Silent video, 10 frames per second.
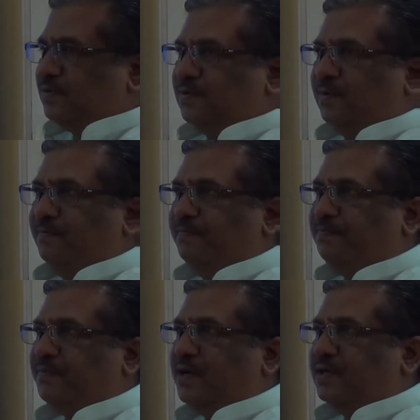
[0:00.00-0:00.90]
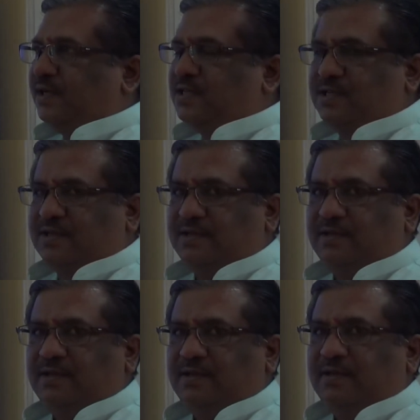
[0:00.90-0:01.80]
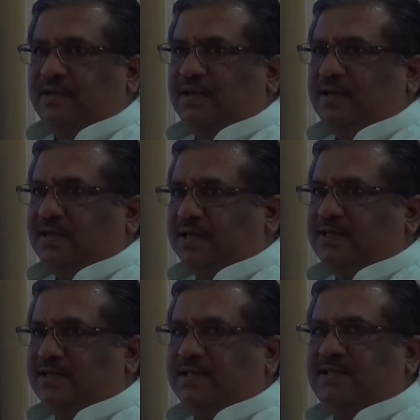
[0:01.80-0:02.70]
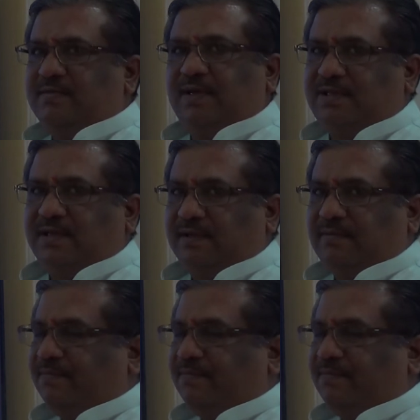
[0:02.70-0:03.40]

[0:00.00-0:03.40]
to touch. Touch is the stimulus here.